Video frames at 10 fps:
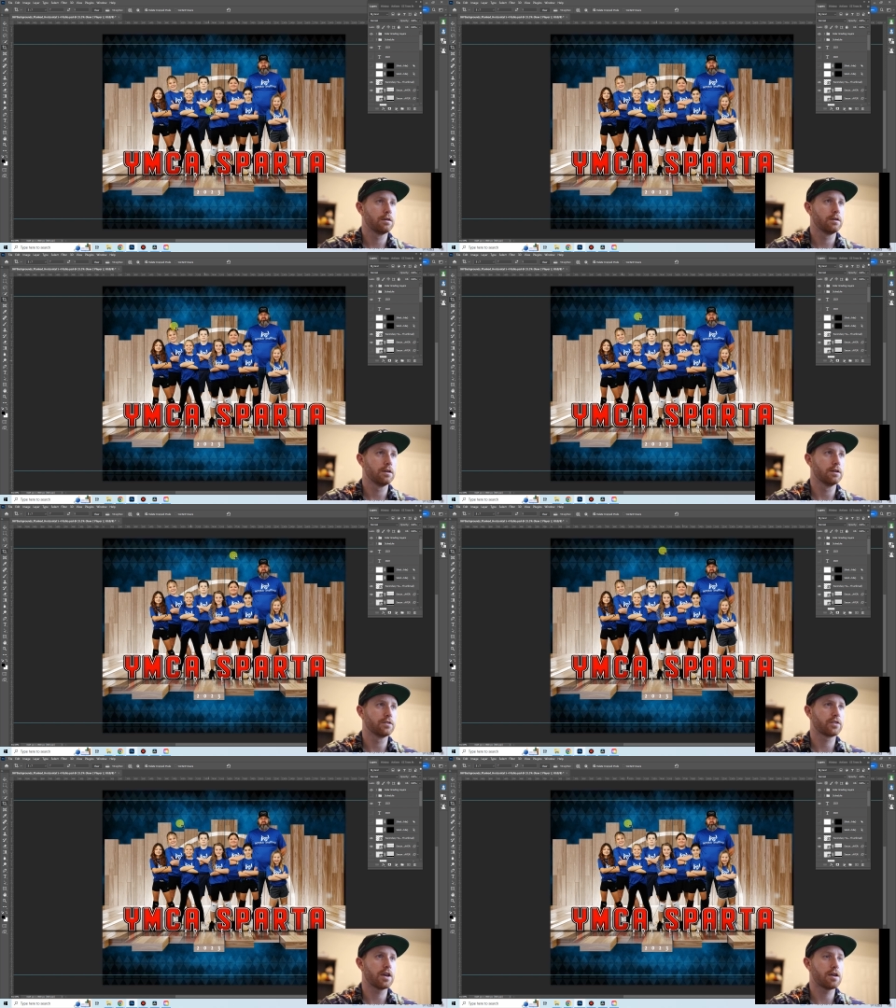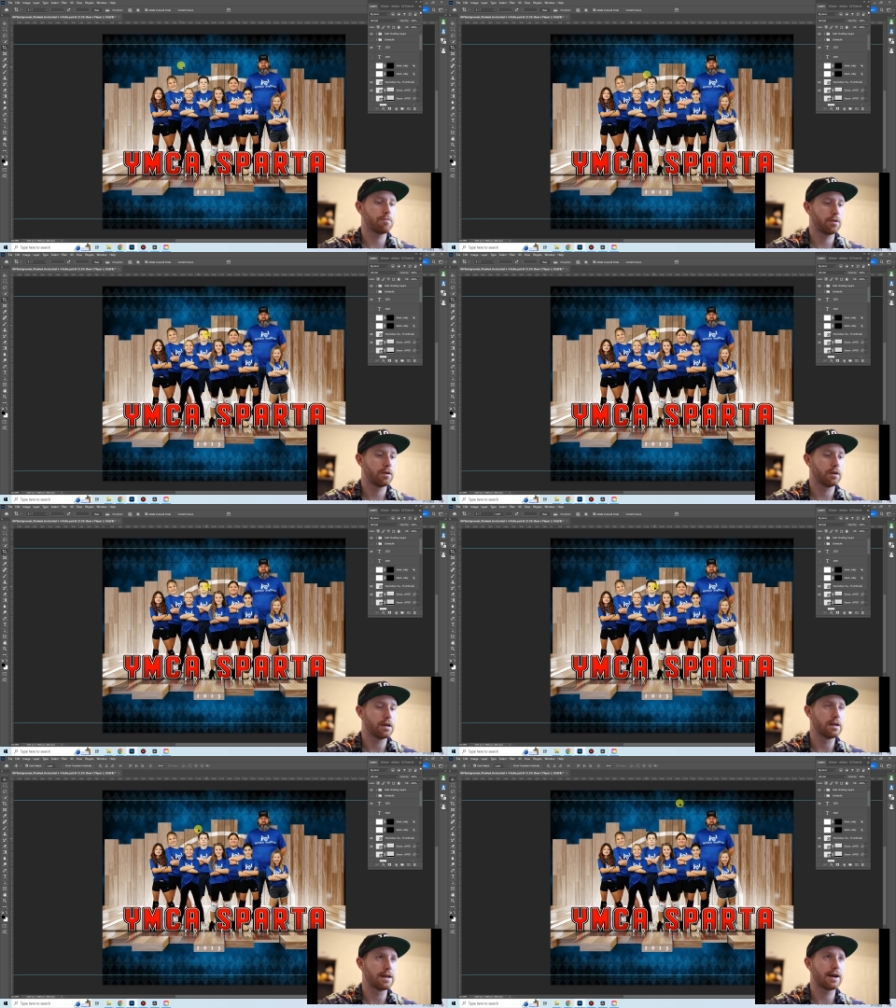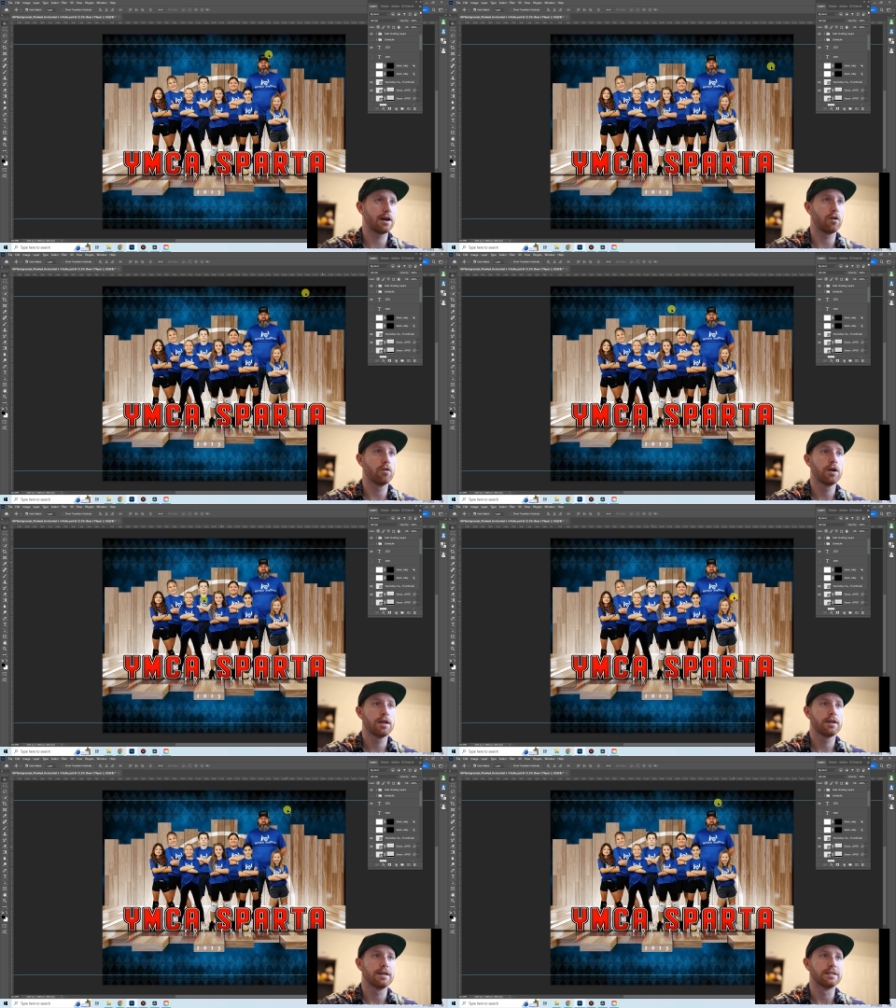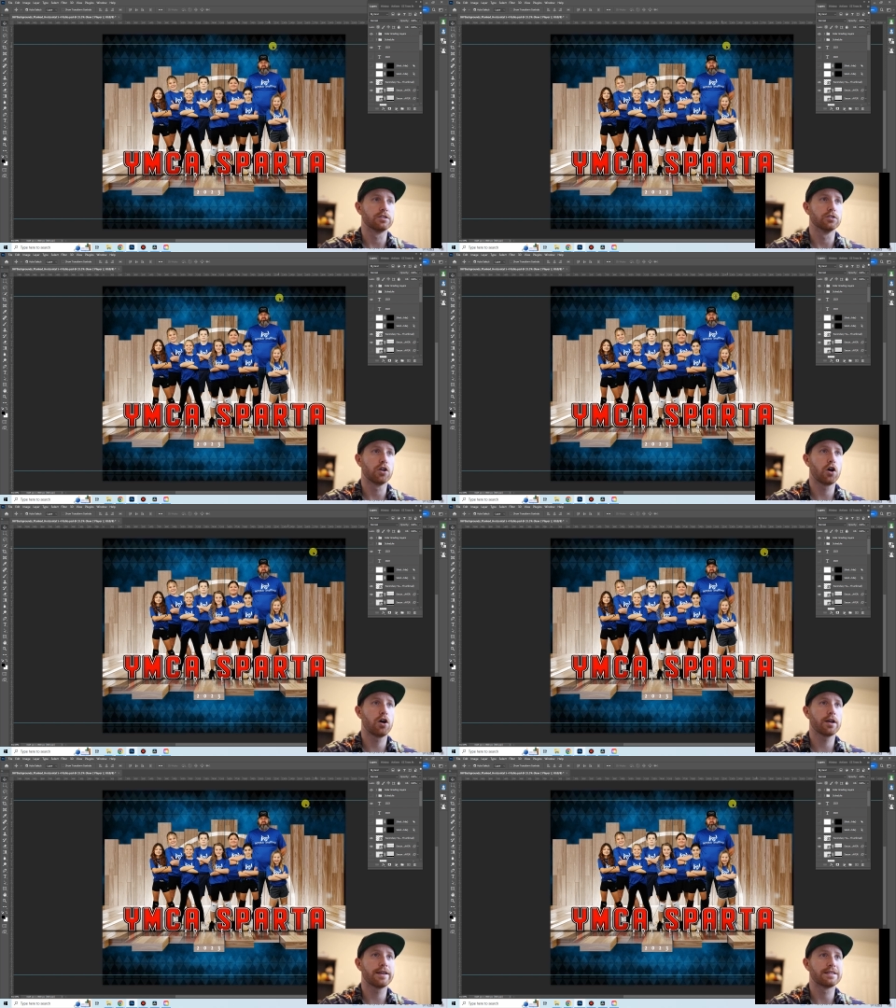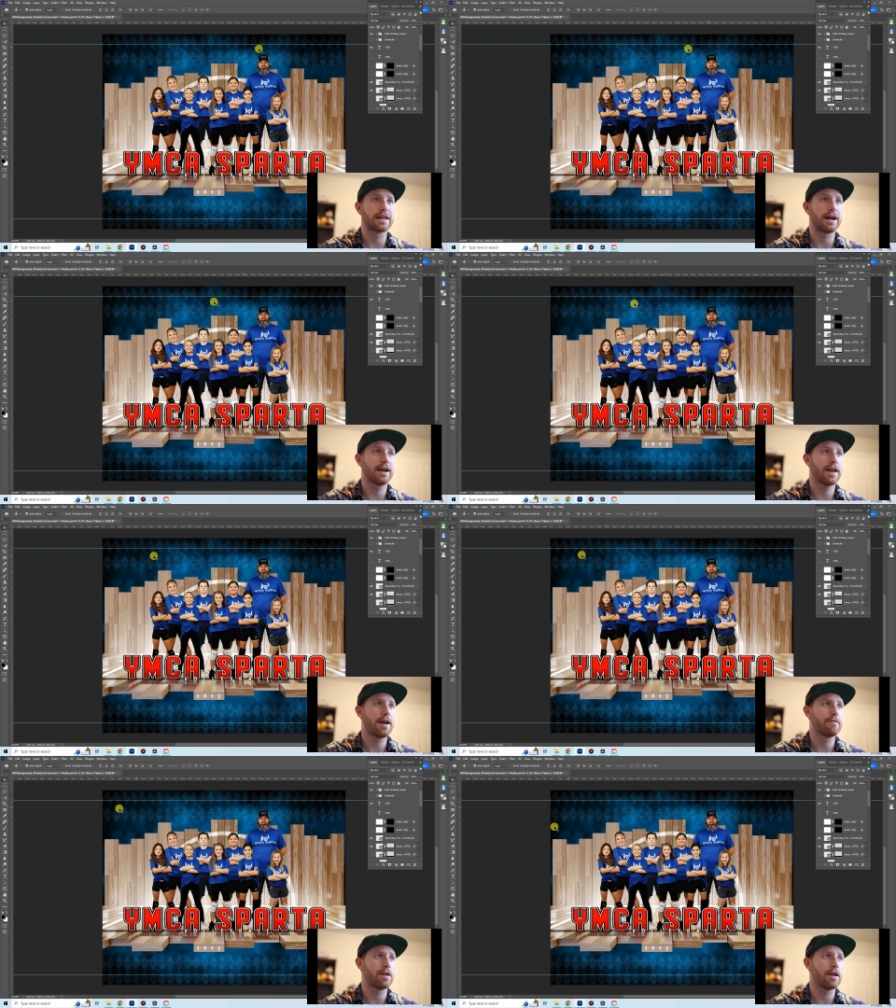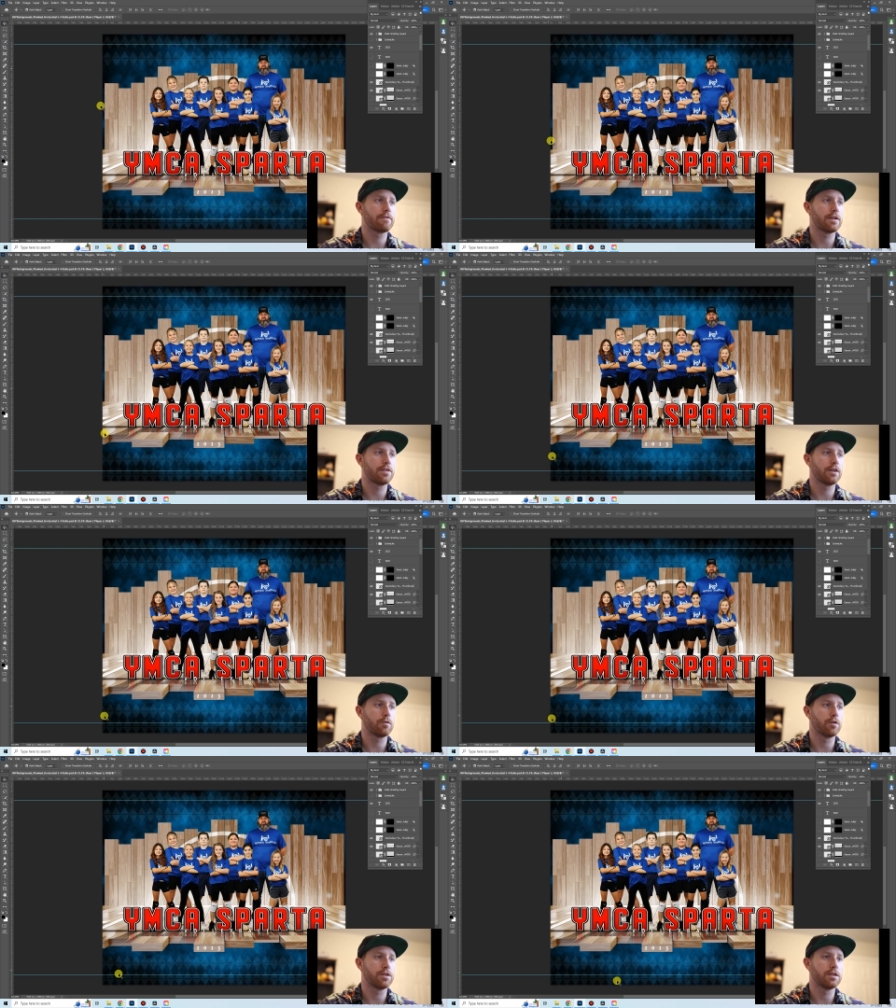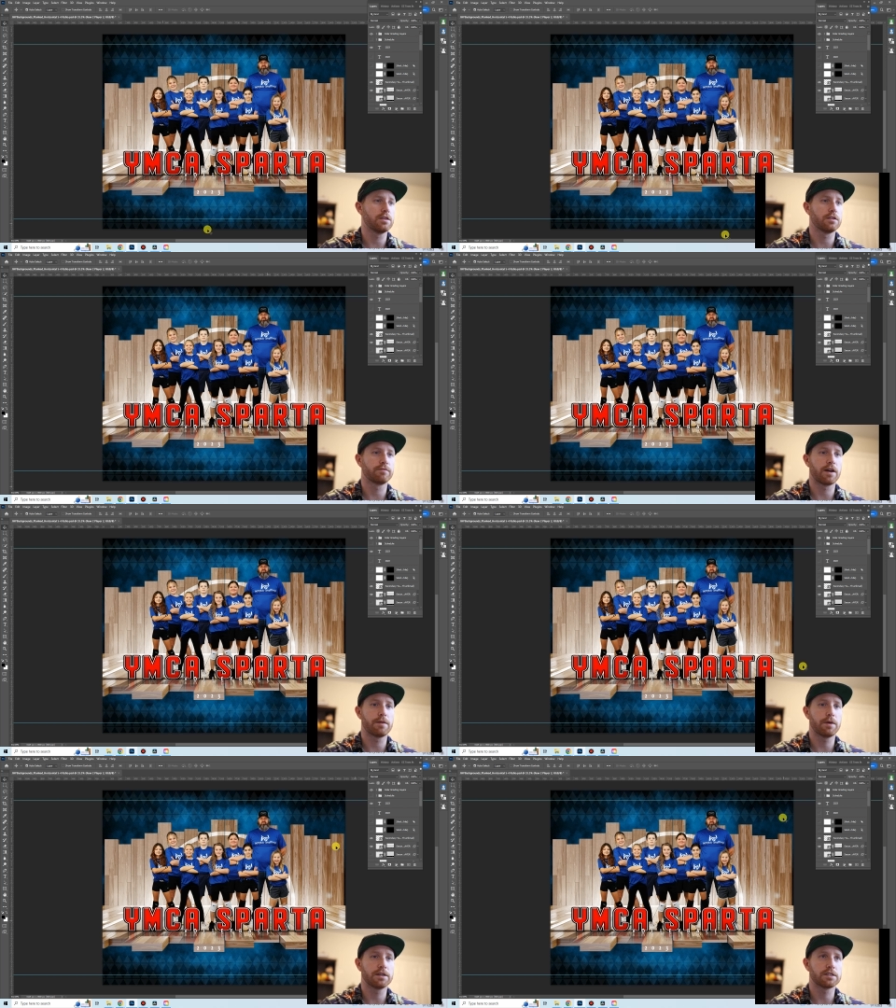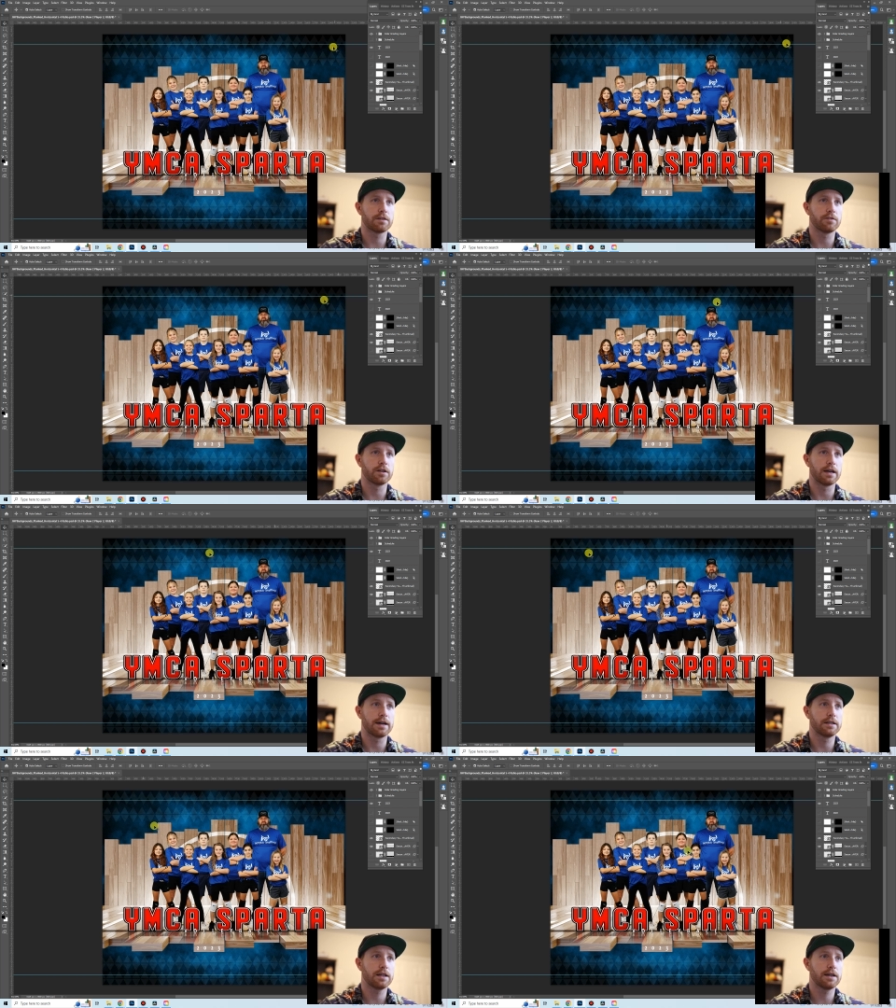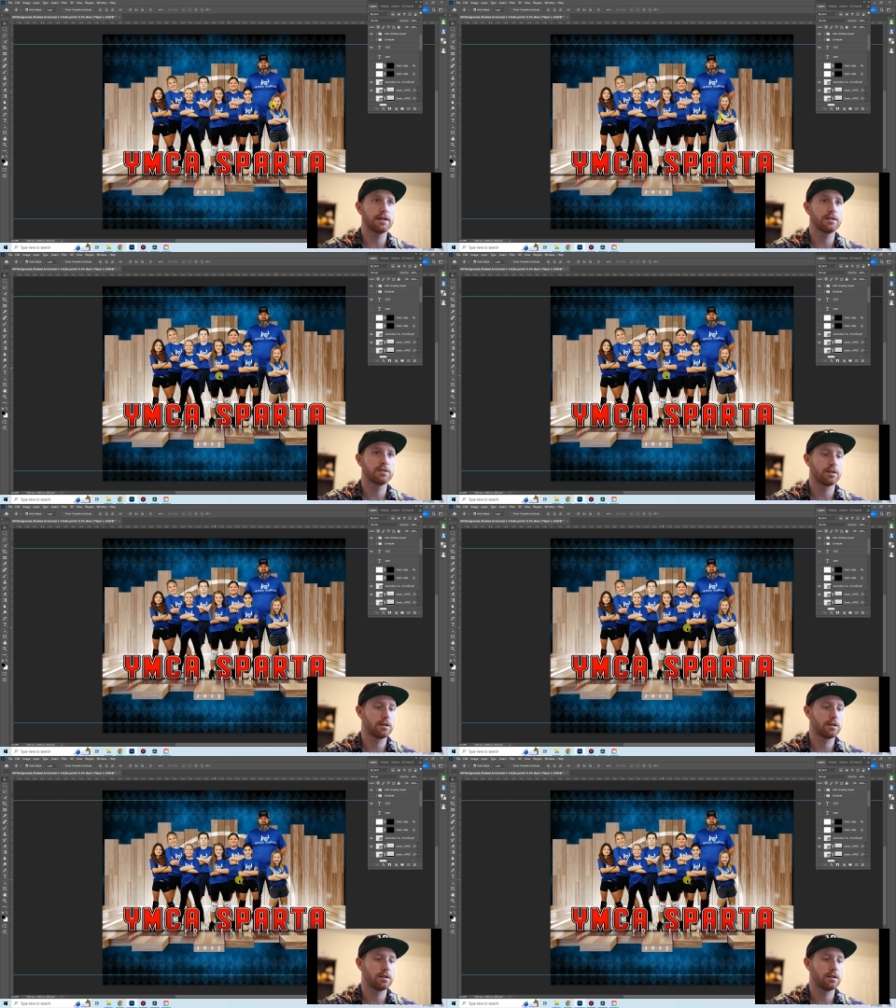hit escape, and now as long as I have everything within these 5x7 guidelines,